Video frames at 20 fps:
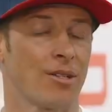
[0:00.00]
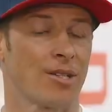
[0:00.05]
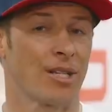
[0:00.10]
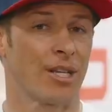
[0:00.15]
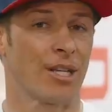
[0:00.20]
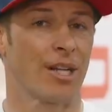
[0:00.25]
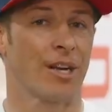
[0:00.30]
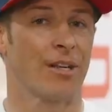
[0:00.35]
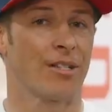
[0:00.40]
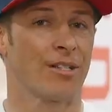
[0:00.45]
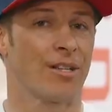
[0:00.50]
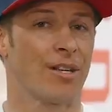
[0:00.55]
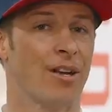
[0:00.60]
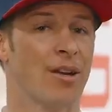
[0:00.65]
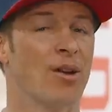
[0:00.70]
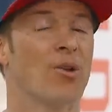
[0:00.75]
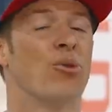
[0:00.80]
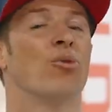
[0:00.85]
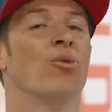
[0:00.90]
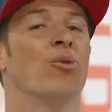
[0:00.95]
sleds.
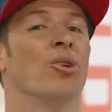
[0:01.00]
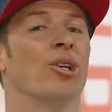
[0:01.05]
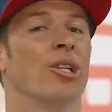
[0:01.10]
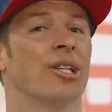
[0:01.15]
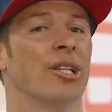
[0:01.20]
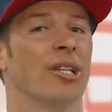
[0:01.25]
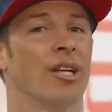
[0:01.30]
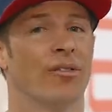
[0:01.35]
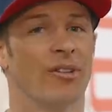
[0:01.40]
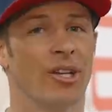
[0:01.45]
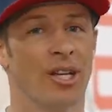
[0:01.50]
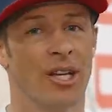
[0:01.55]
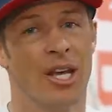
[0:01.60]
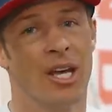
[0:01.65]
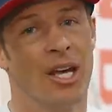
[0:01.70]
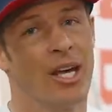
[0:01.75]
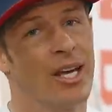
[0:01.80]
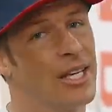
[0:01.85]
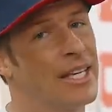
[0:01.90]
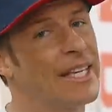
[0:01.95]
Really loved it.
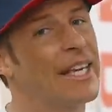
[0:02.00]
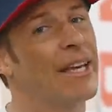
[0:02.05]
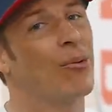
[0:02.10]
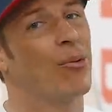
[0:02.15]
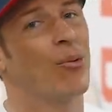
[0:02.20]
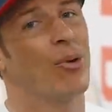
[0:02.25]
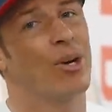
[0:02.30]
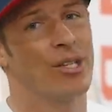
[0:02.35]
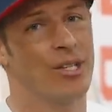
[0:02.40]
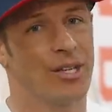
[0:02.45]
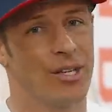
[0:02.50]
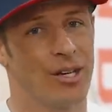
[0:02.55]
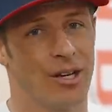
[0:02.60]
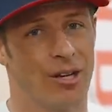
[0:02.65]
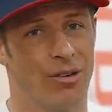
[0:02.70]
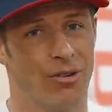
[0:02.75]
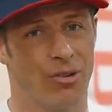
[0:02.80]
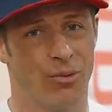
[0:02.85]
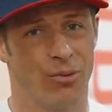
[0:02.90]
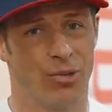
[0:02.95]
Can't wait to get
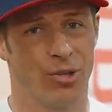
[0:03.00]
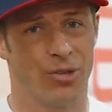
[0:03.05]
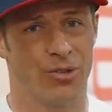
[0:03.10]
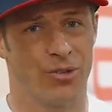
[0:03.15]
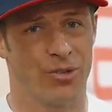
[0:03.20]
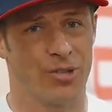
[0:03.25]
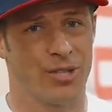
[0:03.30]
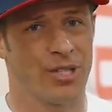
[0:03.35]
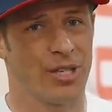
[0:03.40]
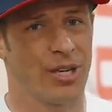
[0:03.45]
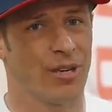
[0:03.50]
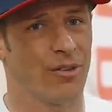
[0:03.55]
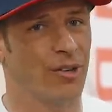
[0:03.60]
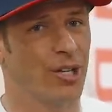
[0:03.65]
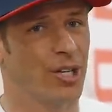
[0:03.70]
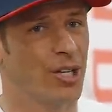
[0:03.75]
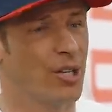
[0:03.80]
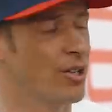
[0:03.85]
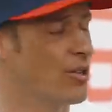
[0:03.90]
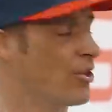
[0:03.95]
out on the
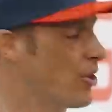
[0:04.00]
137 and